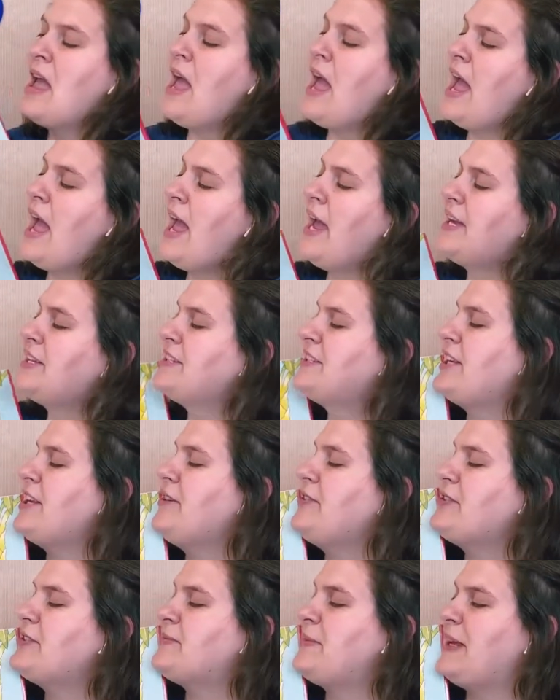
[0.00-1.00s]

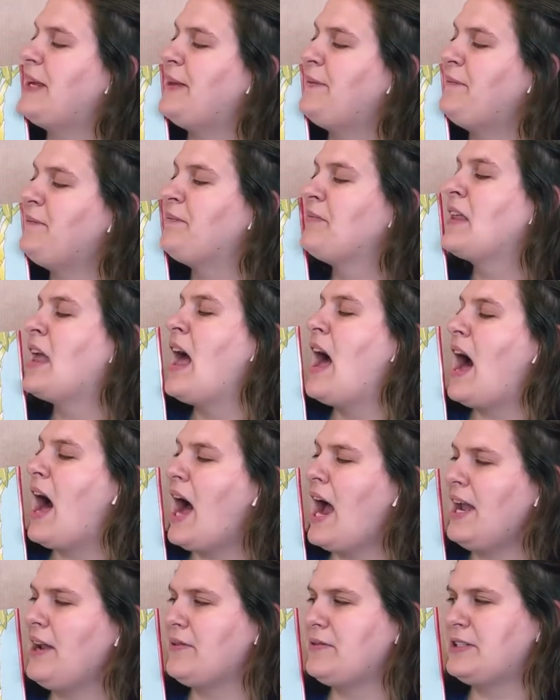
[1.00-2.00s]
Excuse me.
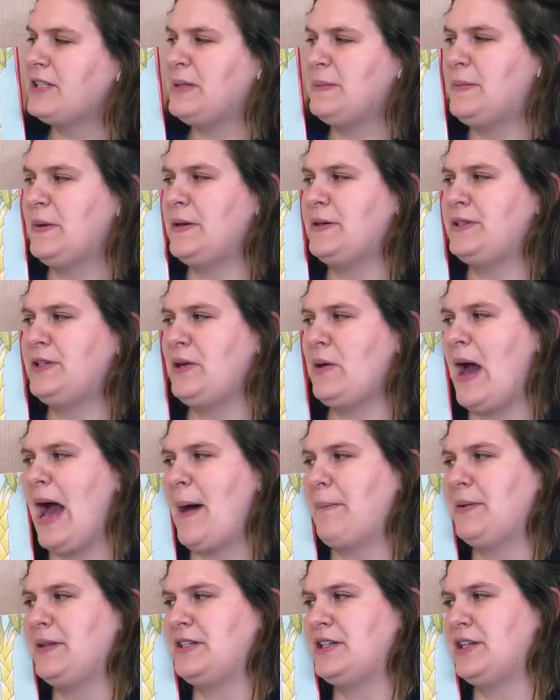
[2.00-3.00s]
I don't suppose you
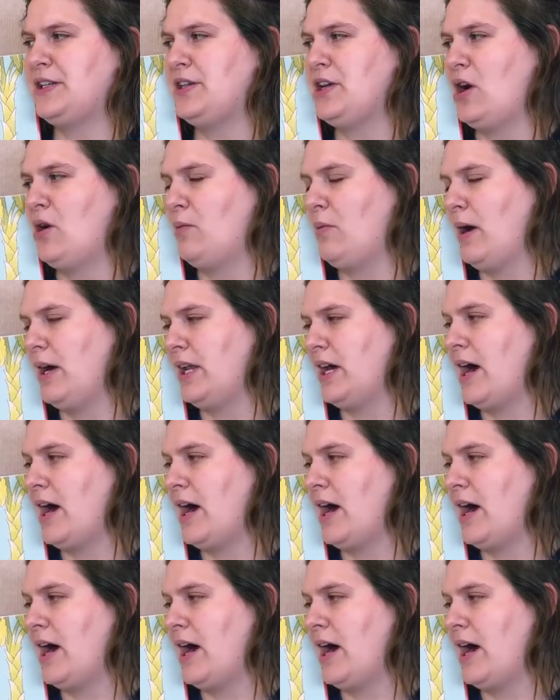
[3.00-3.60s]
happen to know what